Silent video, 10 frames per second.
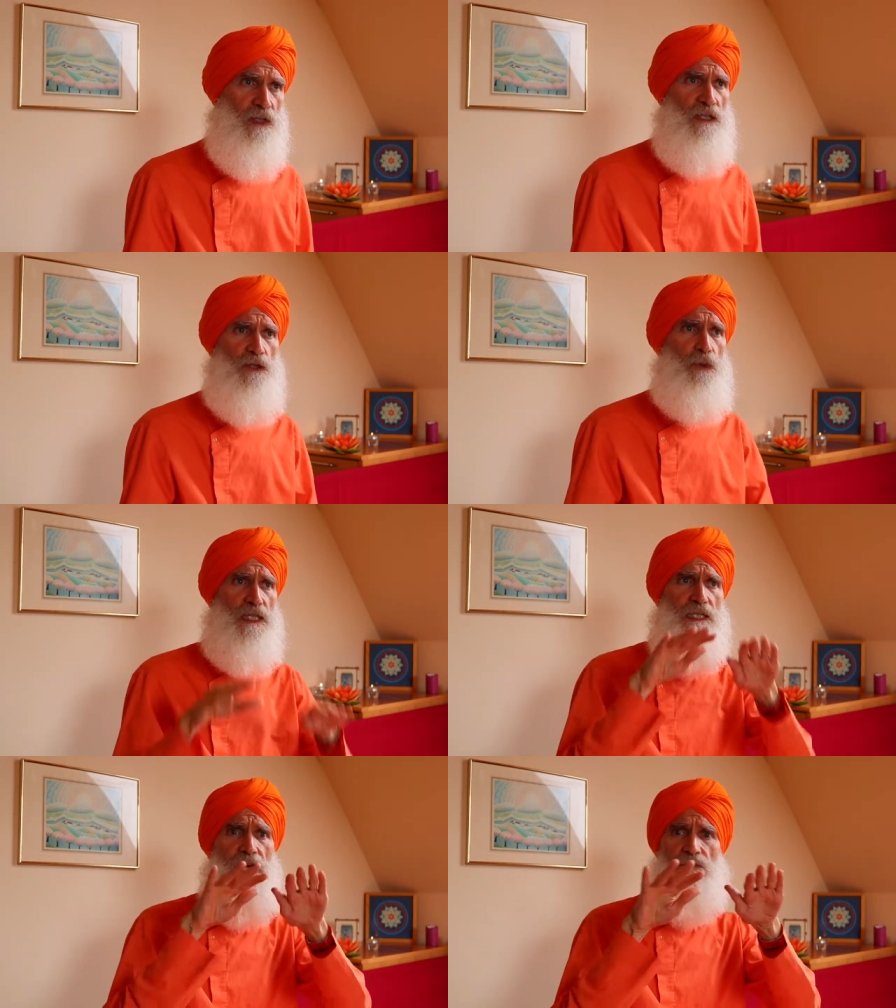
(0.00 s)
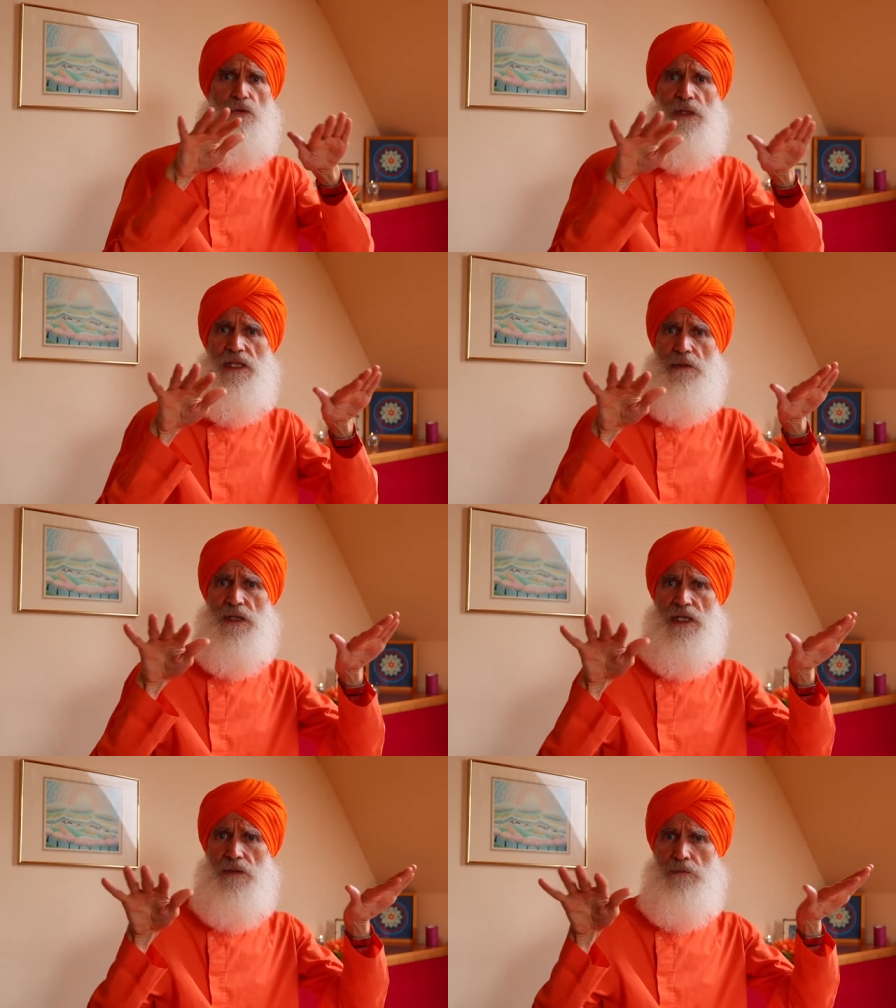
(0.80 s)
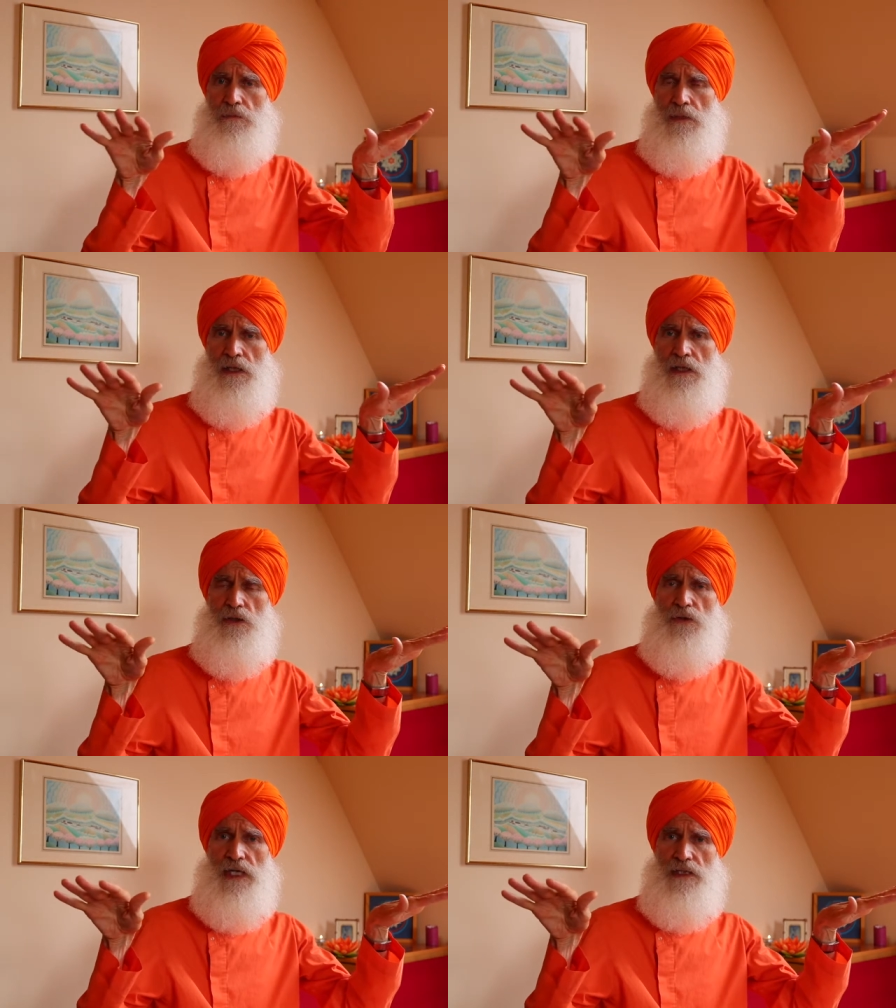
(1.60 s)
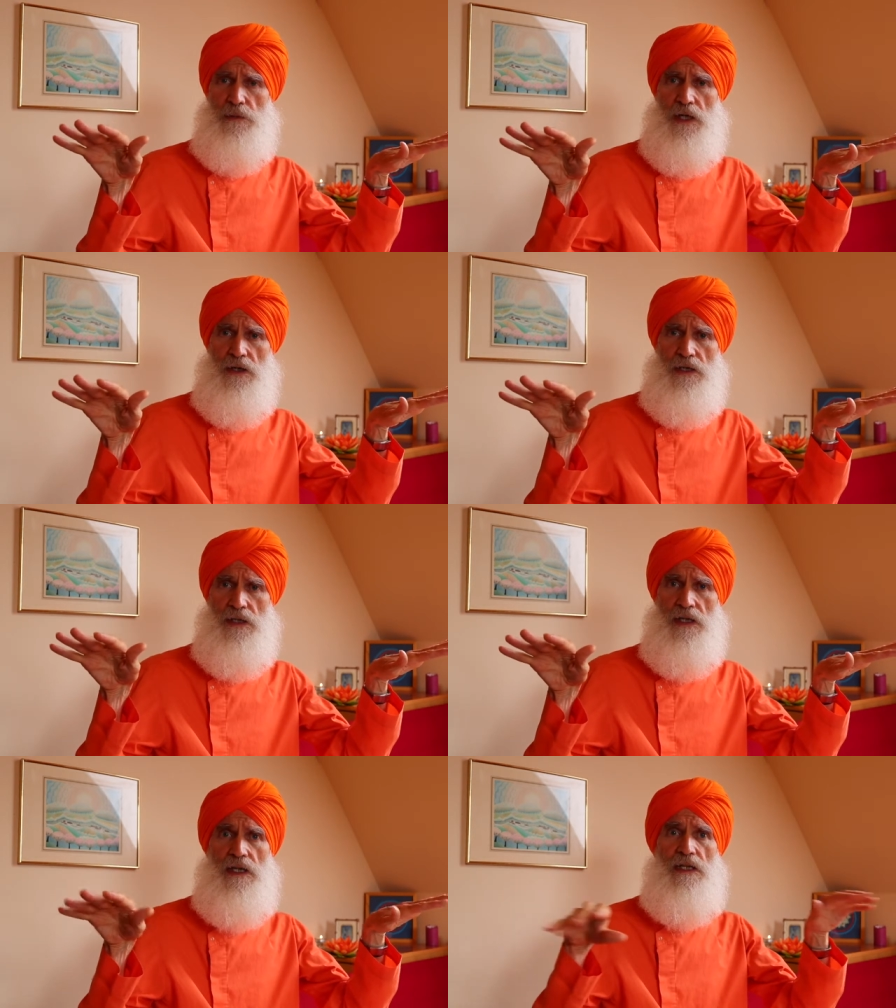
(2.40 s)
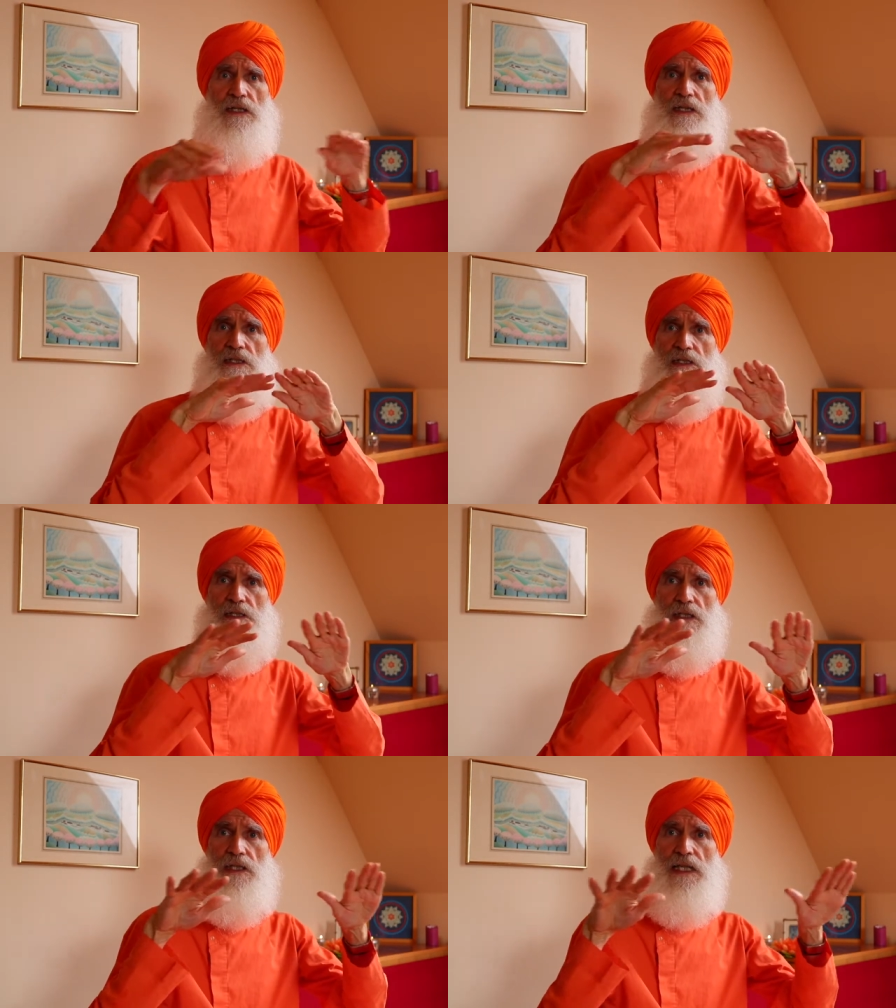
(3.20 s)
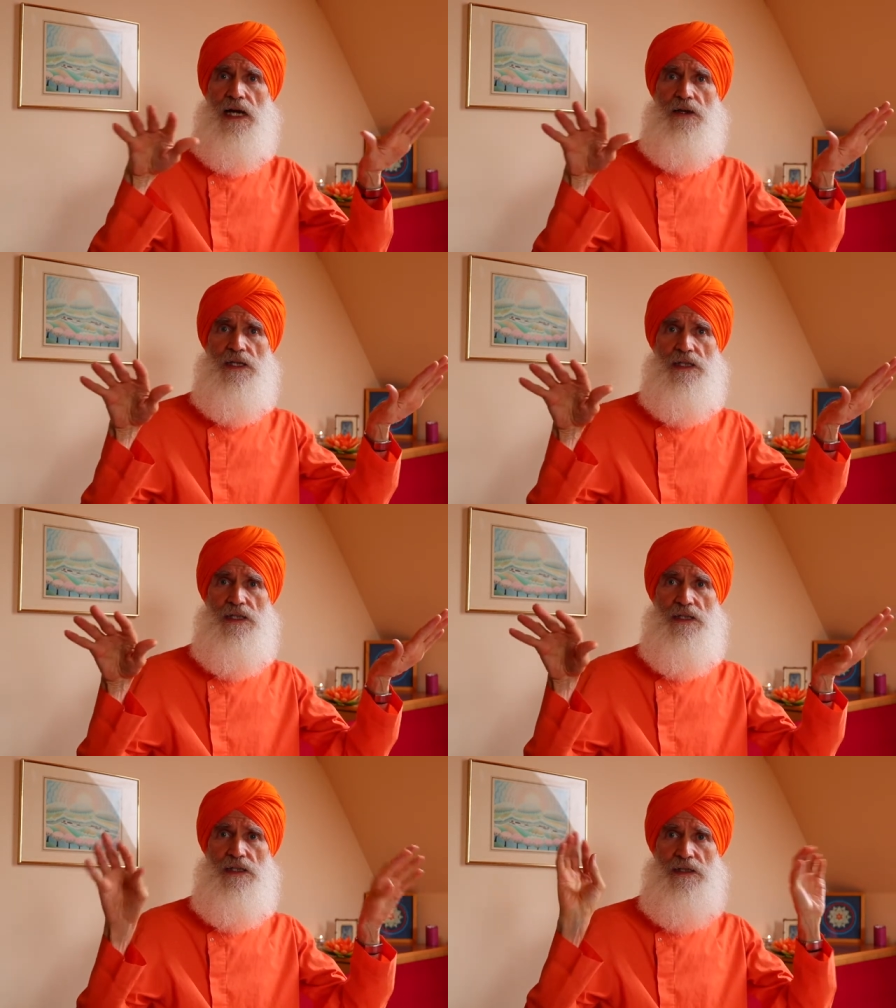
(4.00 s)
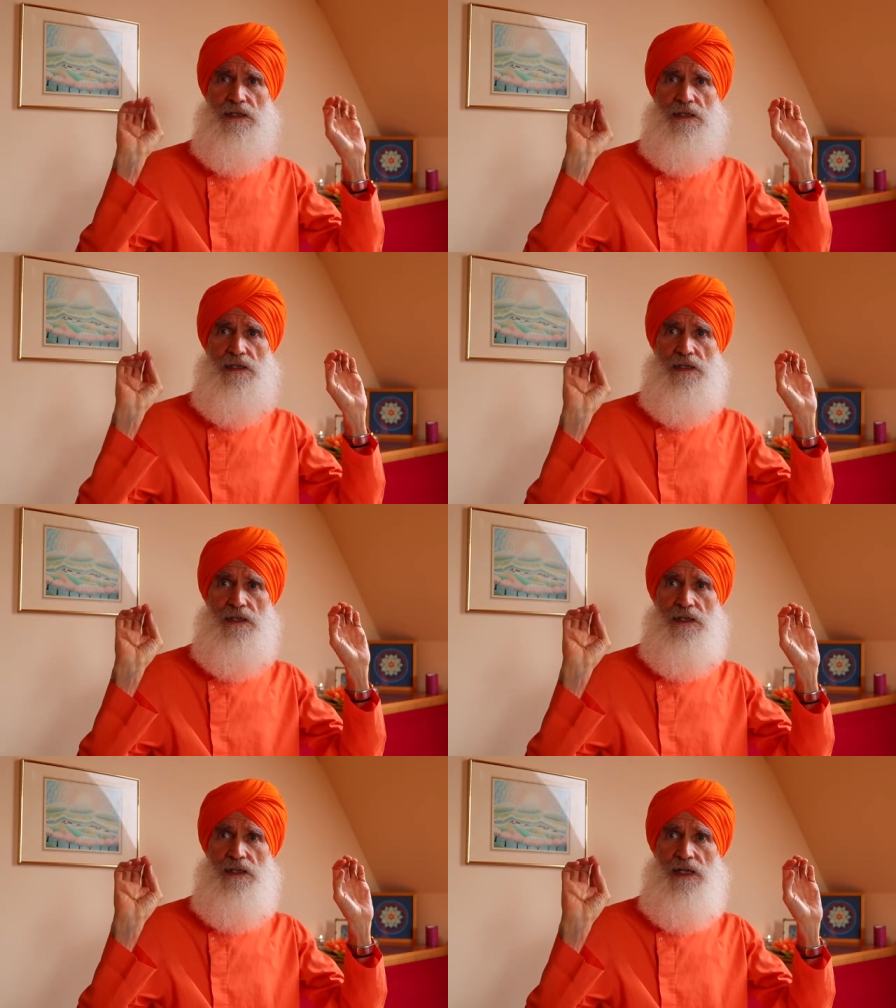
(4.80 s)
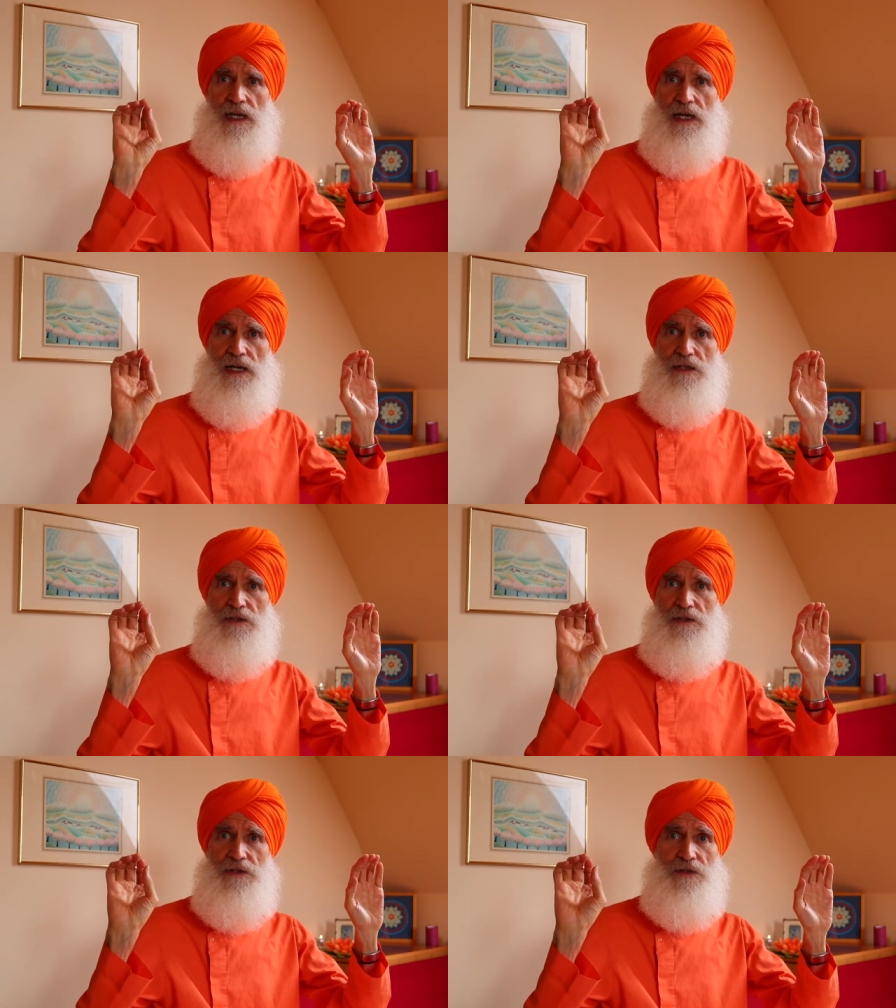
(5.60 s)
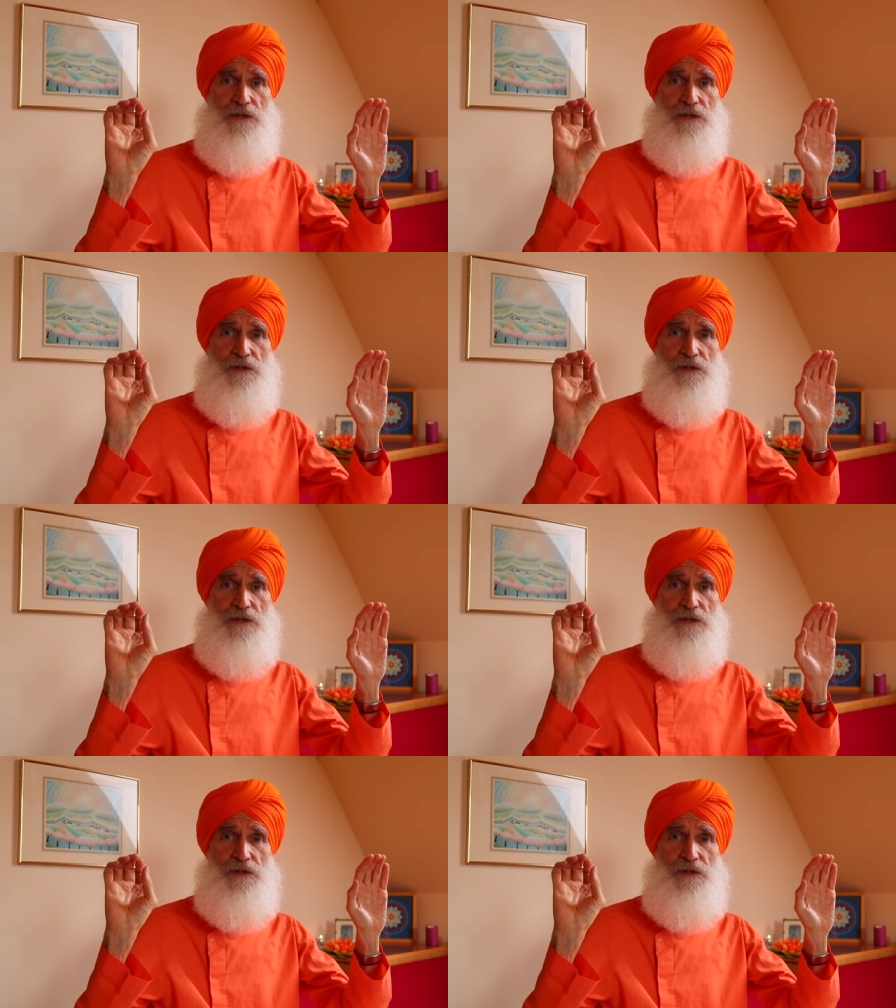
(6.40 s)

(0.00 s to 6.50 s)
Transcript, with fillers: So what's left when they become transparent? is clarity and